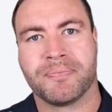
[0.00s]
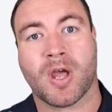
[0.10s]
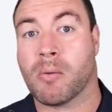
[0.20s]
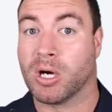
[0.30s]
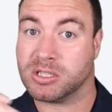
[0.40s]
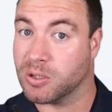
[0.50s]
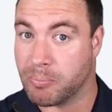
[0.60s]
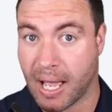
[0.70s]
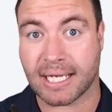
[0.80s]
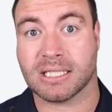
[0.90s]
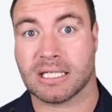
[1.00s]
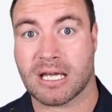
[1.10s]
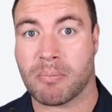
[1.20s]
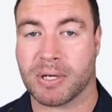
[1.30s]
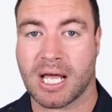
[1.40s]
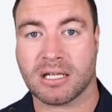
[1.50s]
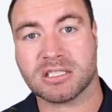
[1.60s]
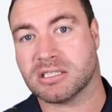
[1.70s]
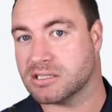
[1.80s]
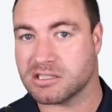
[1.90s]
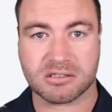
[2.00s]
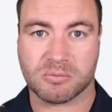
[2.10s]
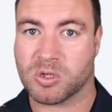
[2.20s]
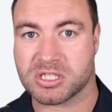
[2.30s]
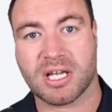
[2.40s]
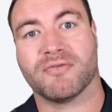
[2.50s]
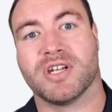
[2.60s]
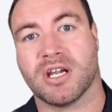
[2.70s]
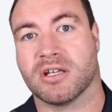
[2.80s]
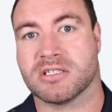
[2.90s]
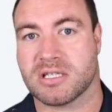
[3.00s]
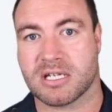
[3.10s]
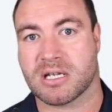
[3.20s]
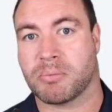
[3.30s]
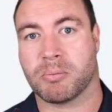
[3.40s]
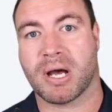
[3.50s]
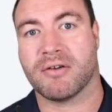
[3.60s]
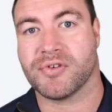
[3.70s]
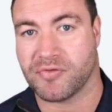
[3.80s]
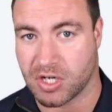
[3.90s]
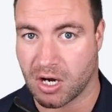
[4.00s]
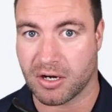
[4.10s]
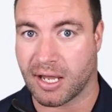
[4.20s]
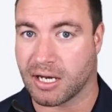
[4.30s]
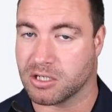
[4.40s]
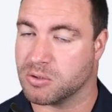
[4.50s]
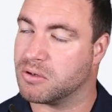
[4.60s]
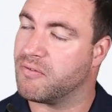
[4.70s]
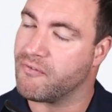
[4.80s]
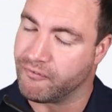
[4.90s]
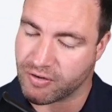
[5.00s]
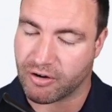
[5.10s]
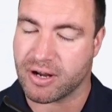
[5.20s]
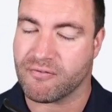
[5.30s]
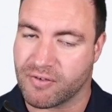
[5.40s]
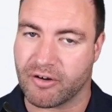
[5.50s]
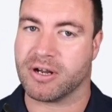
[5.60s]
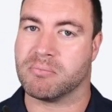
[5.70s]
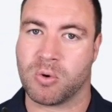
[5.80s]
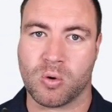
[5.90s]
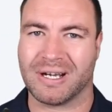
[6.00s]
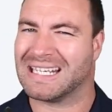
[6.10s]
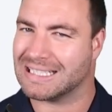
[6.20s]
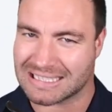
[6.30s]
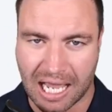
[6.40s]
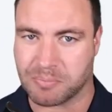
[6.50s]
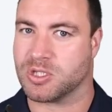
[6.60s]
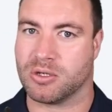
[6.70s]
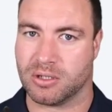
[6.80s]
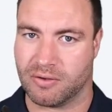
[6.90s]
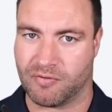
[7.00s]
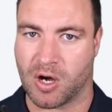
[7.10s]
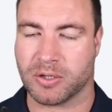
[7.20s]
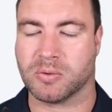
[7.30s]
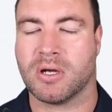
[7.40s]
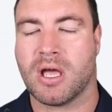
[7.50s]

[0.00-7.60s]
I might do a backlink gap analysis. You can watch that video that's linked up above if you don't know how to do it. Very, very important. It's absolutely vital.